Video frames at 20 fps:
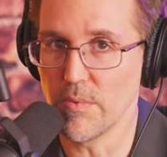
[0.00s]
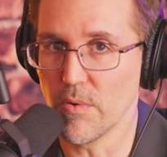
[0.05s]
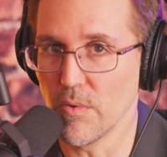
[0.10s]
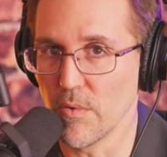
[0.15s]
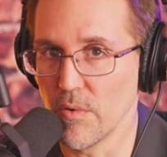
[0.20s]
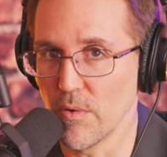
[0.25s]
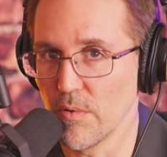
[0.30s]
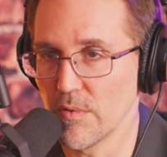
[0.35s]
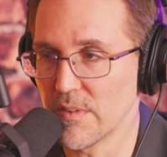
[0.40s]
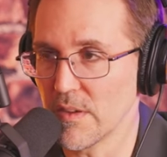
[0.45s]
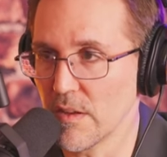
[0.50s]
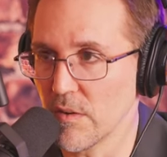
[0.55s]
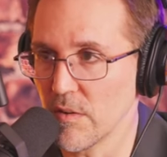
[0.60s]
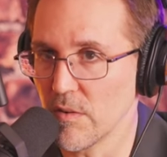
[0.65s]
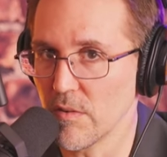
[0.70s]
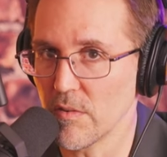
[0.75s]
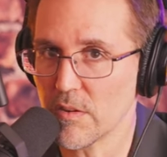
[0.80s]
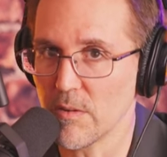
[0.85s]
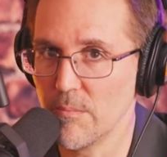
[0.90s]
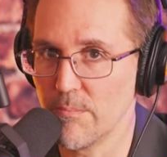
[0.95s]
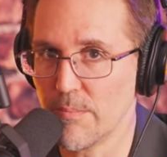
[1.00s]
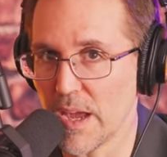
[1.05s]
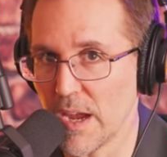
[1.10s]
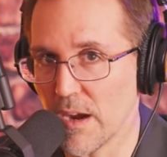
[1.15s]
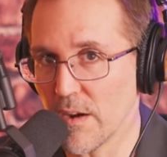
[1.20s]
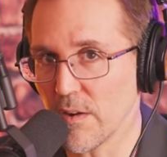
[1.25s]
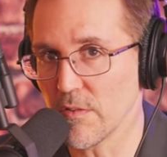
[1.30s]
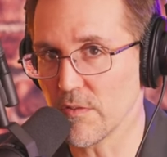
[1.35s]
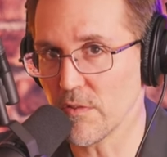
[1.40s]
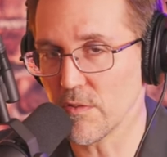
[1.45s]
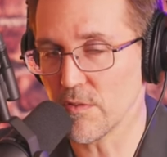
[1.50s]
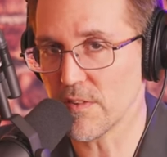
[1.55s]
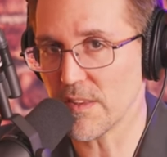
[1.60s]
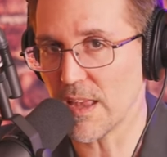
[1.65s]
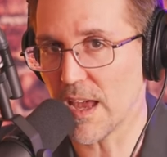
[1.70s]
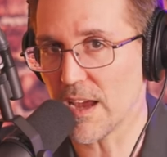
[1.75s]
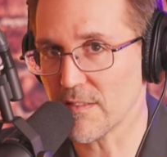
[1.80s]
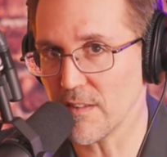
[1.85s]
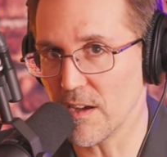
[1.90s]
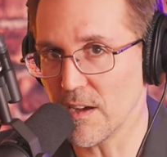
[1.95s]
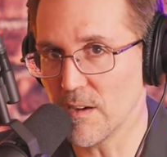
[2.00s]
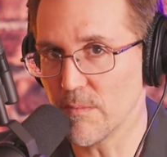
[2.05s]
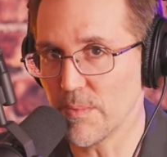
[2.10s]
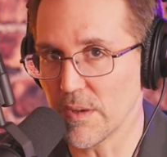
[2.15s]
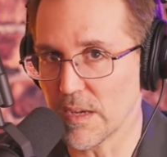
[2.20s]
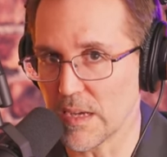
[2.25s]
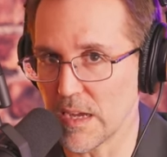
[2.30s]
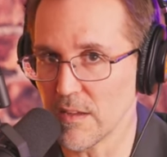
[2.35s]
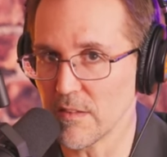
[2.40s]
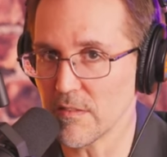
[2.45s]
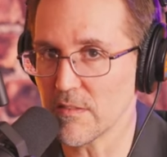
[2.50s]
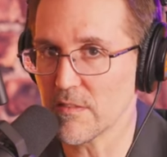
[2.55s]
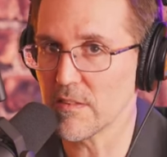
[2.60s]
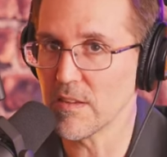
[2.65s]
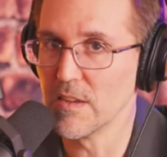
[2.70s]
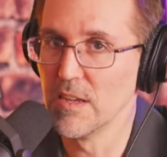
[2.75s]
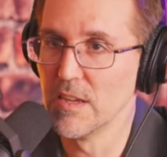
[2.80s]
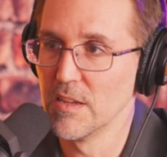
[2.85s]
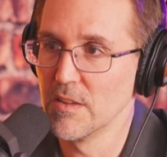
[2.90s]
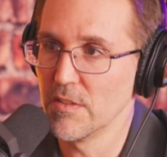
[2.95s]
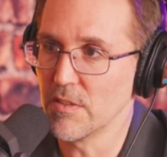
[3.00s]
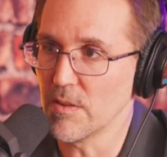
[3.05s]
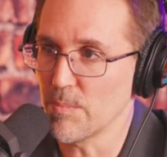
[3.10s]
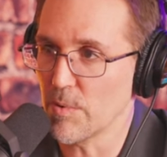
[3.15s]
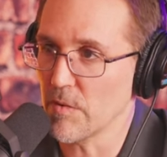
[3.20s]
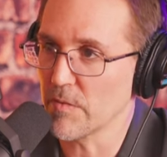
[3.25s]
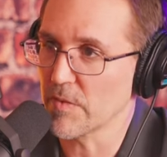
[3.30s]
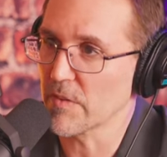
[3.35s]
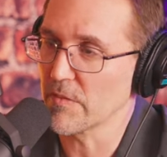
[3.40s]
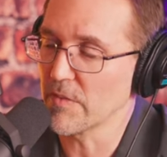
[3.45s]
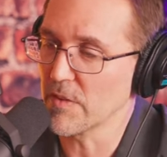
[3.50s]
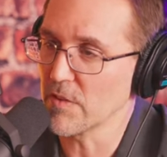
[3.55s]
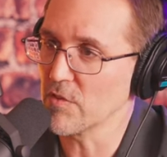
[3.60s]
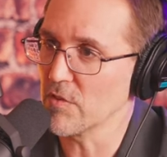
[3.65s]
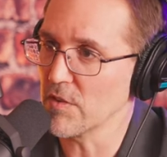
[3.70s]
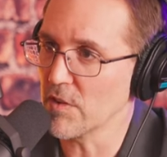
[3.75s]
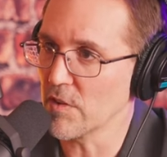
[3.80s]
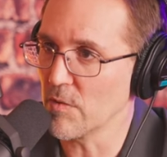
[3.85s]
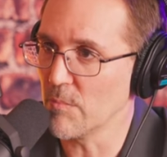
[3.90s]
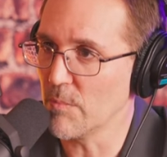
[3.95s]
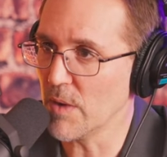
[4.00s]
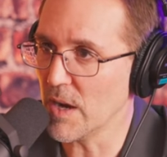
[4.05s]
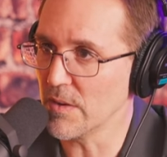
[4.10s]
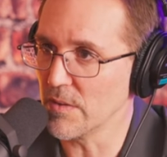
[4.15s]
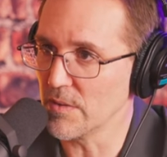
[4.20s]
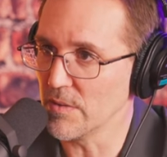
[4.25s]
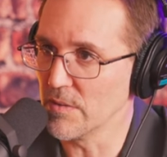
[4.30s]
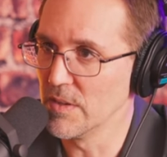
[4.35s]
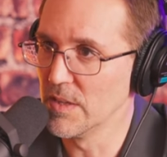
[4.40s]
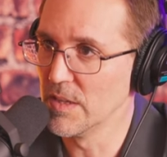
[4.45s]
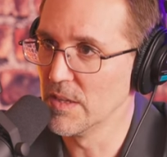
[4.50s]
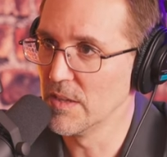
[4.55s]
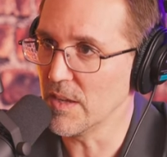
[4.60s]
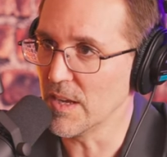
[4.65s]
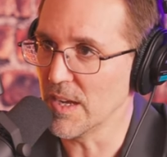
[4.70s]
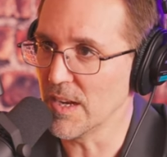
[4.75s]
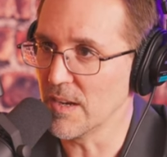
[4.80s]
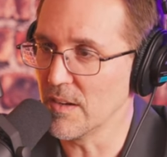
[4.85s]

or dinner compares or stacks up against the perfect vision dinner model. So, and